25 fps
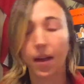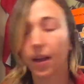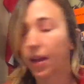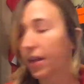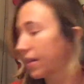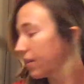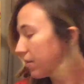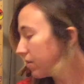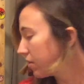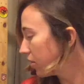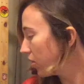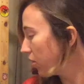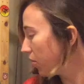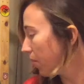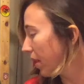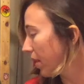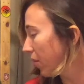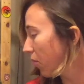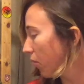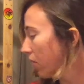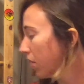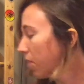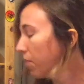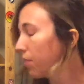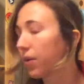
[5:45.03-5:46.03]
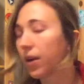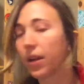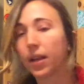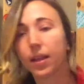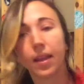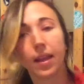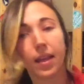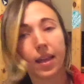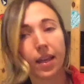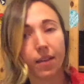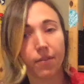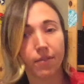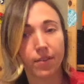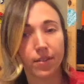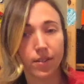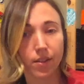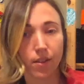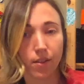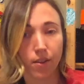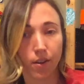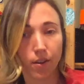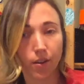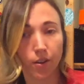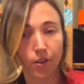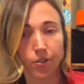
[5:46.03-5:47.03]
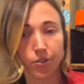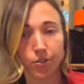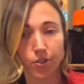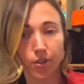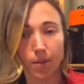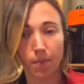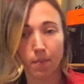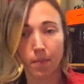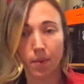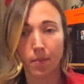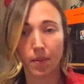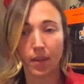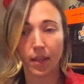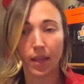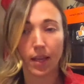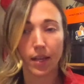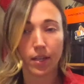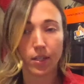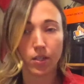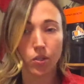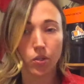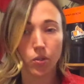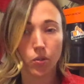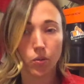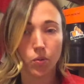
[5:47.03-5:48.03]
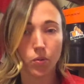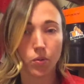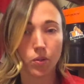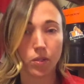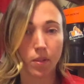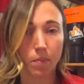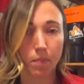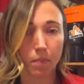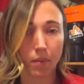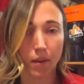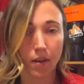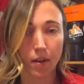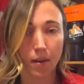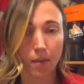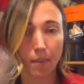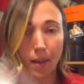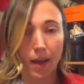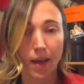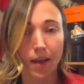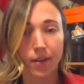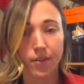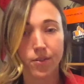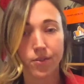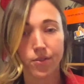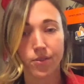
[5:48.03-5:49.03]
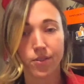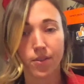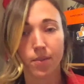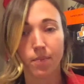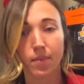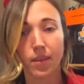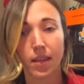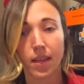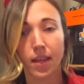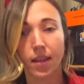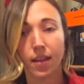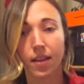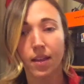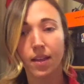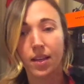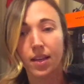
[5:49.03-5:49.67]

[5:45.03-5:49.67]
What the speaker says: And you might want to bring, like, if it's a longer trip, maybe like 2 Ziploc bags or something,